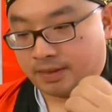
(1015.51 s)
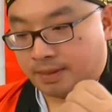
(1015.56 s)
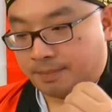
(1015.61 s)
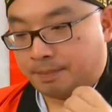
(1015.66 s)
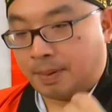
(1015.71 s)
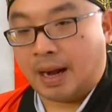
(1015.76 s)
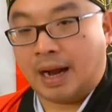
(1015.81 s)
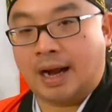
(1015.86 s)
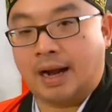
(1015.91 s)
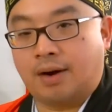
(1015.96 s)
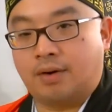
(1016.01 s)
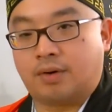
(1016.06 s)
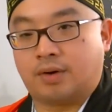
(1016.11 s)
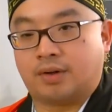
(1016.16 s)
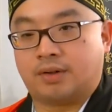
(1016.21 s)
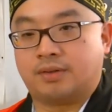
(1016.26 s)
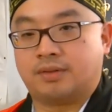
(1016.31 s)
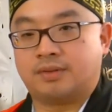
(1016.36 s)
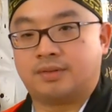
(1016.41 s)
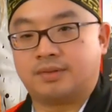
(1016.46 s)

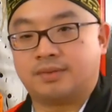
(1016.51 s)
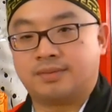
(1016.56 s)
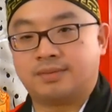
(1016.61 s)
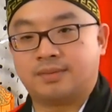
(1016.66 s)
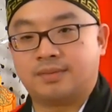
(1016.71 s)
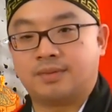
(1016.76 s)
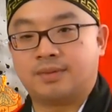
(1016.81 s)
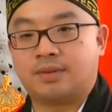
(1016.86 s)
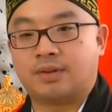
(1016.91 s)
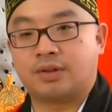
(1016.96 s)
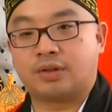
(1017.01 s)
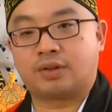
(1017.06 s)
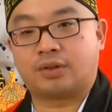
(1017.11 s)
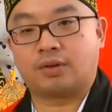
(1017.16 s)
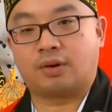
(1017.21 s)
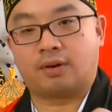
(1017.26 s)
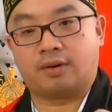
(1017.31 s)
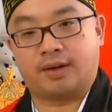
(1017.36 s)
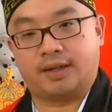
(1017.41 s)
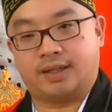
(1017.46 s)
Power,
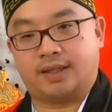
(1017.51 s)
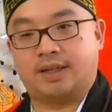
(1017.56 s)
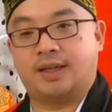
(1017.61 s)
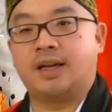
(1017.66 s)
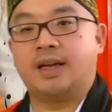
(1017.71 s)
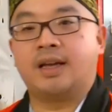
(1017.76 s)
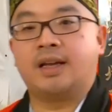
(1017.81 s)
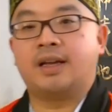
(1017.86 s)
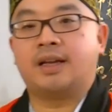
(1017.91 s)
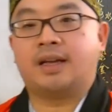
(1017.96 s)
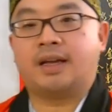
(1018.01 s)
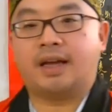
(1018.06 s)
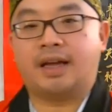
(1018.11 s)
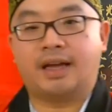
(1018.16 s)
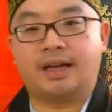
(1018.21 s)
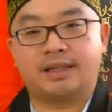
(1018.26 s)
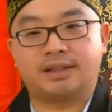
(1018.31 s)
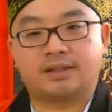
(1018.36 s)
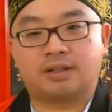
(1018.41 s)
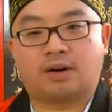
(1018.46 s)
authority,
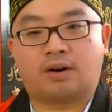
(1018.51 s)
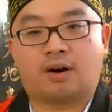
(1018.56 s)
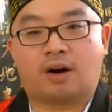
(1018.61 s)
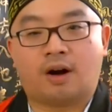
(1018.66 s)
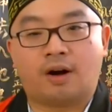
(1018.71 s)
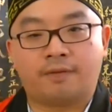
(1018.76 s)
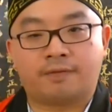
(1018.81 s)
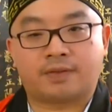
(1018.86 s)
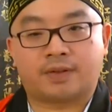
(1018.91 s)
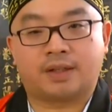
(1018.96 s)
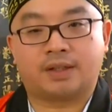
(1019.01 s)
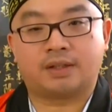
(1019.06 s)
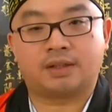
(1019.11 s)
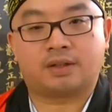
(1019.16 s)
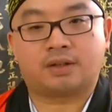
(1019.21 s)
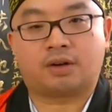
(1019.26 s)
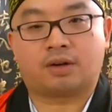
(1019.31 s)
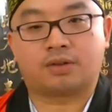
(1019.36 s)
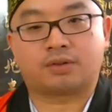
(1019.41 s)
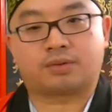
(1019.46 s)
is often
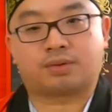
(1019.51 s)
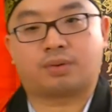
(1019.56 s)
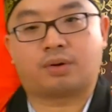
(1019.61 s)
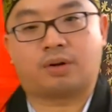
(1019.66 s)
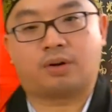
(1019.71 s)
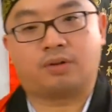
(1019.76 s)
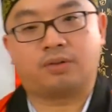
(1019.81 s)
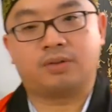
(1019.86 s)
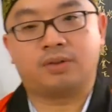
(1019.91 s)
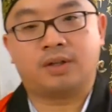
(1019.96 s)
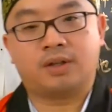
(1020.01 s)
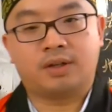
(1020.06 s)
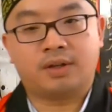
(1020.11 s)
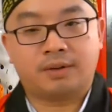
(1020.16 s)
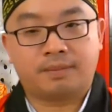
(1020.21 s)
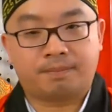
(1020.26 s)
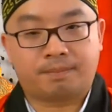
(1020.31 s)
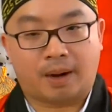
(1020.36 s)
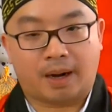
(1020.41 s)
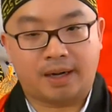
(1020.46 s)
controlled
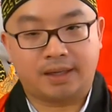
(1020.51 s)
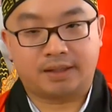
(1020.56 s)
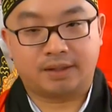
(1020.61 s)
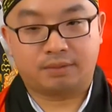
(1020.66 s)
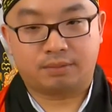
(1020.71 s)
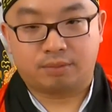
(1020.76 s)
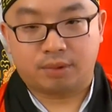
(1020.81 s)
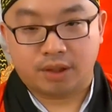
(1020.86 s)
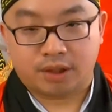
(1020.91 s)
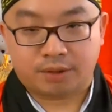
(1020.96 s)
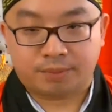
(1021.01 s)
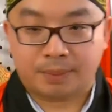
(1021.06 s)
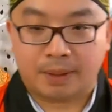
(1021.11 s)
by the rich